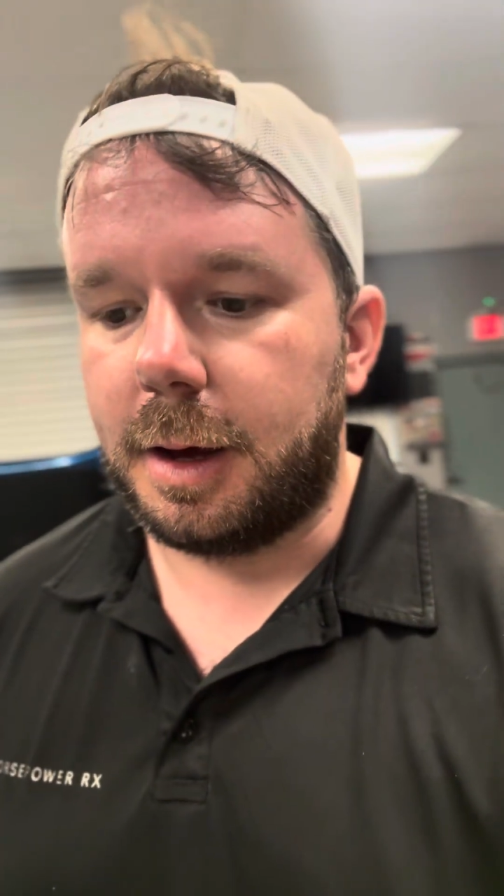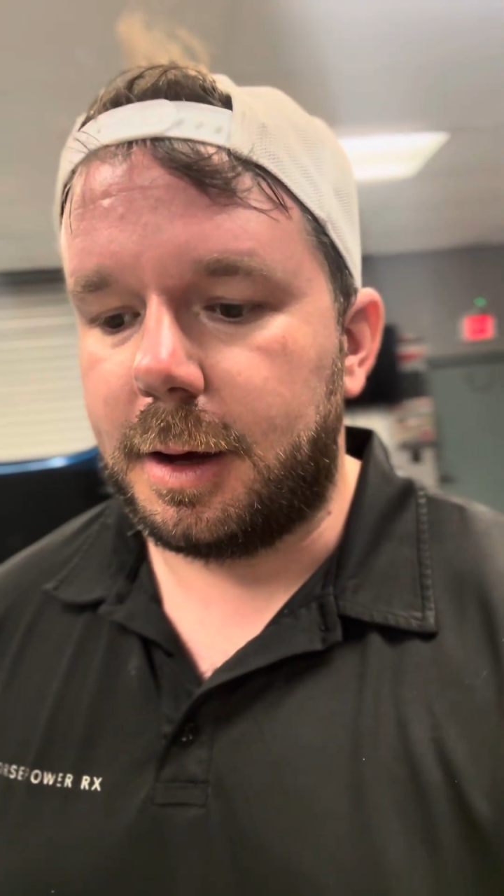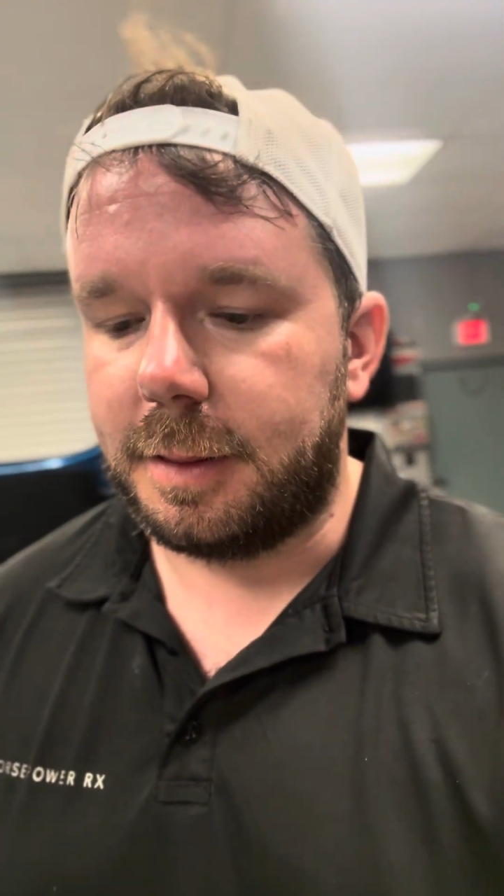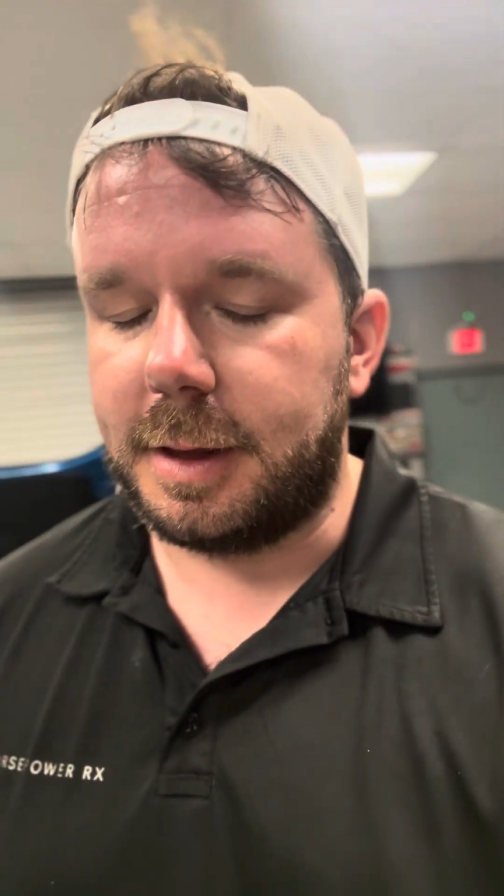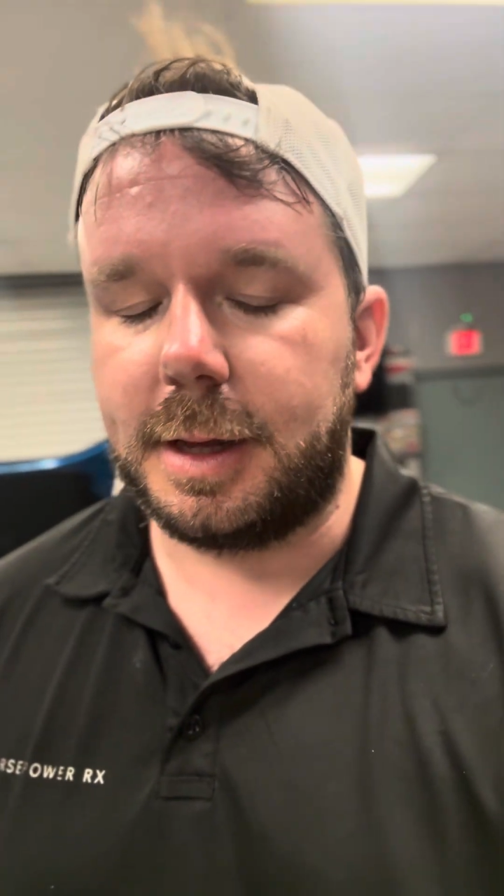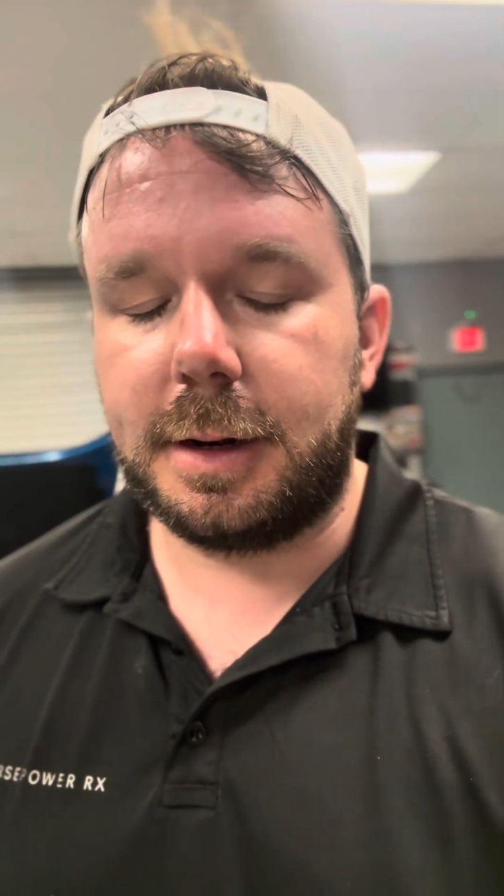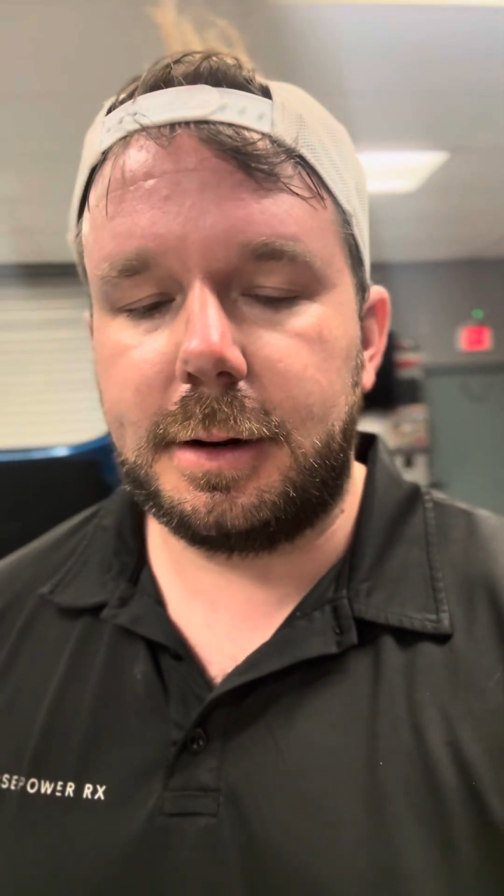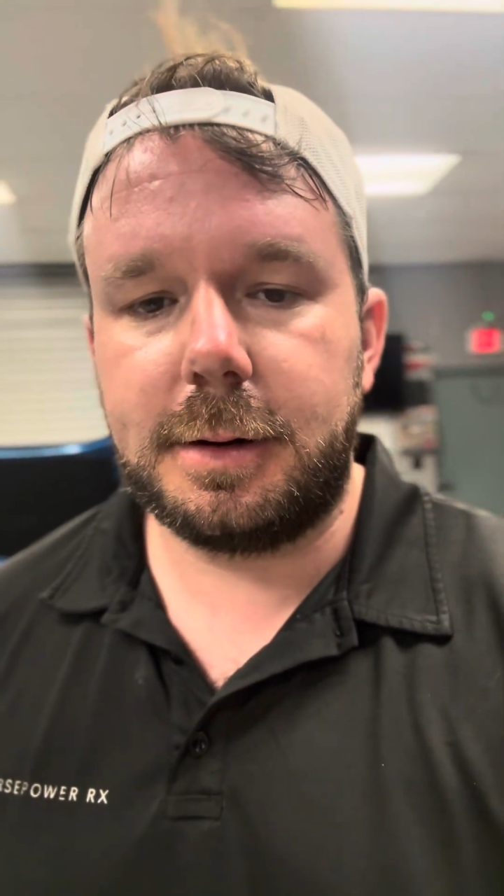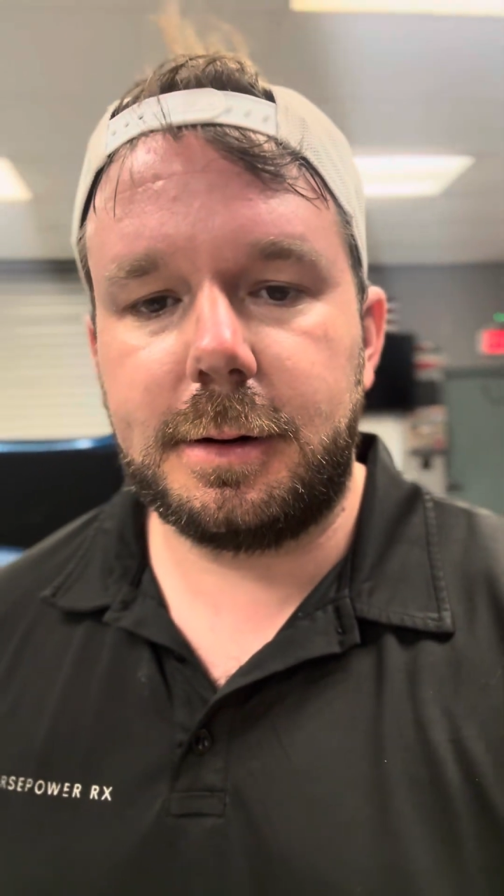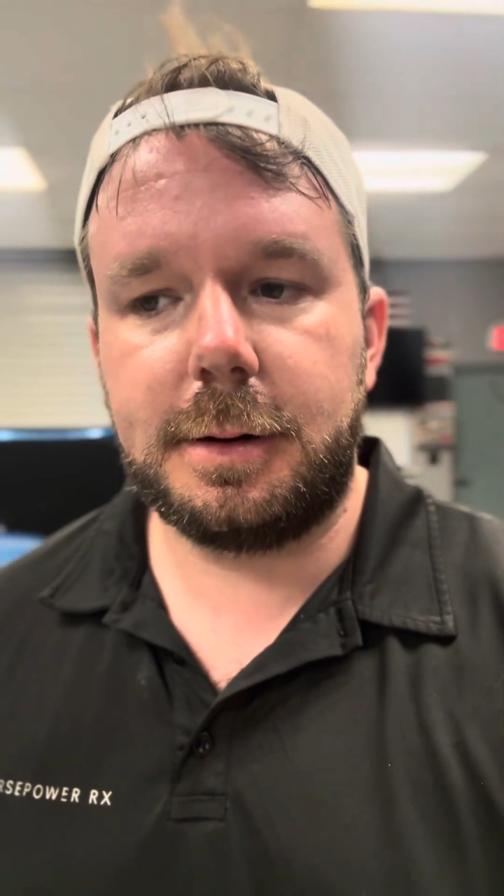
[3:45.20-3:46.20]

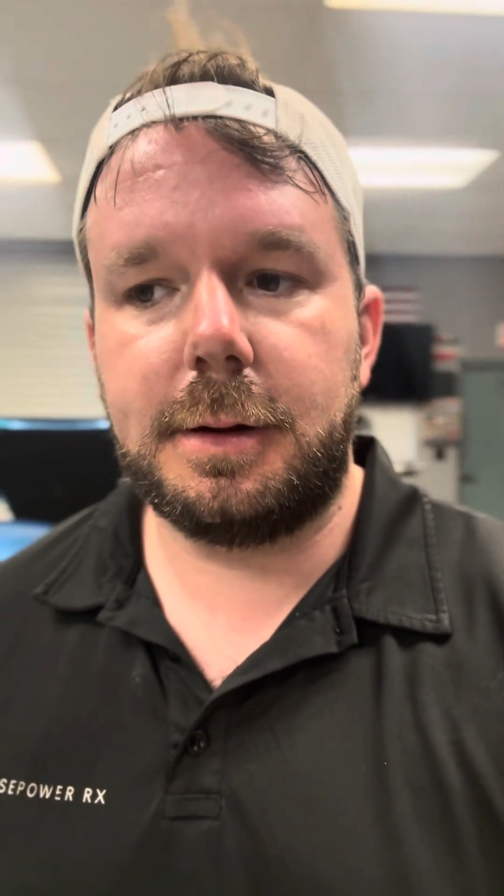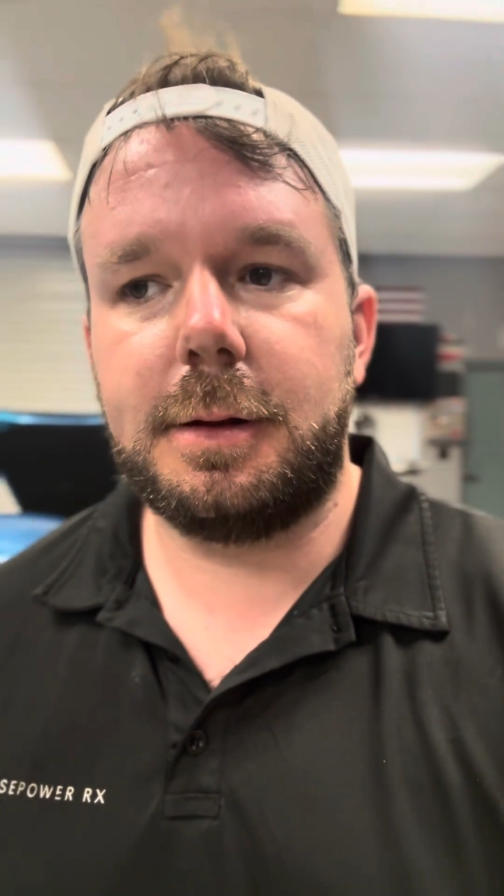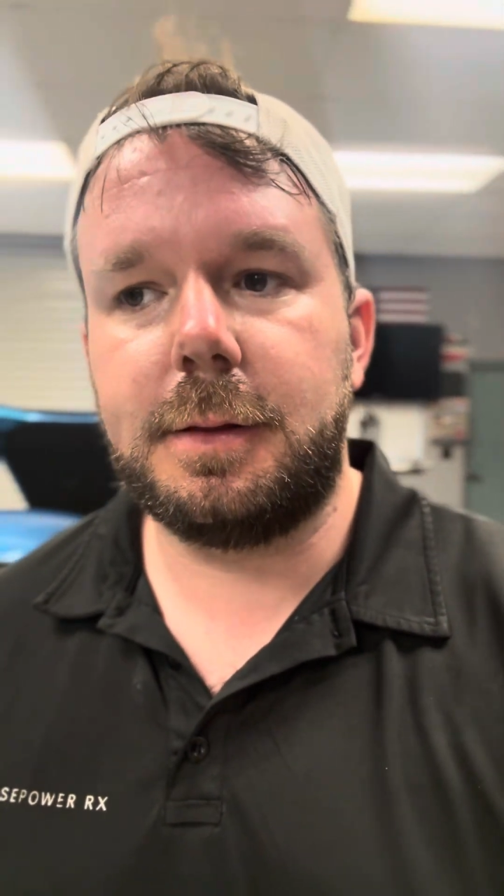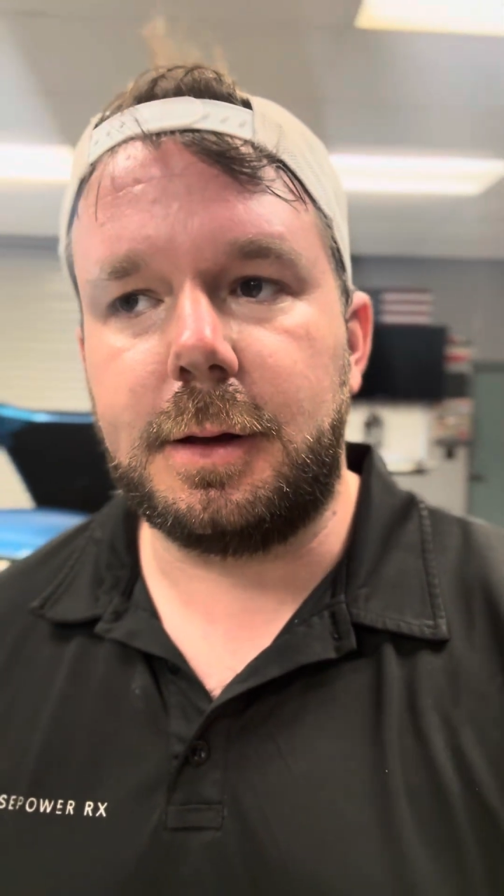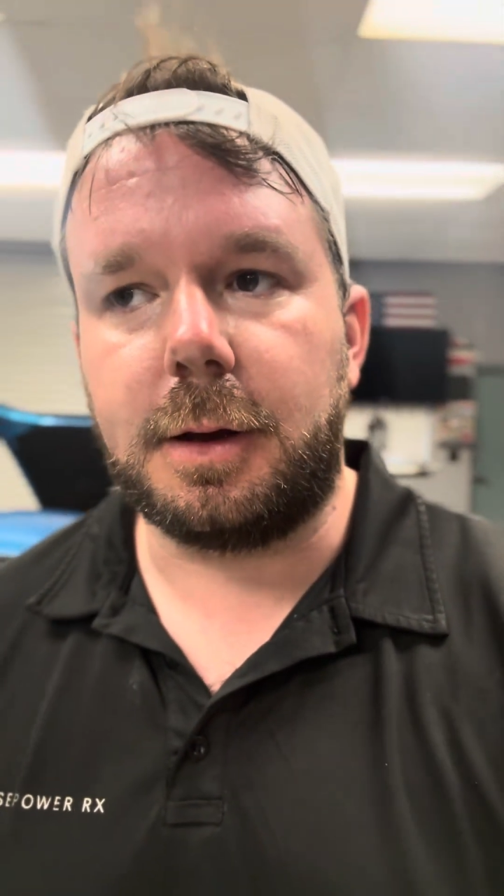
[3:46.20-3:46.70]
Then the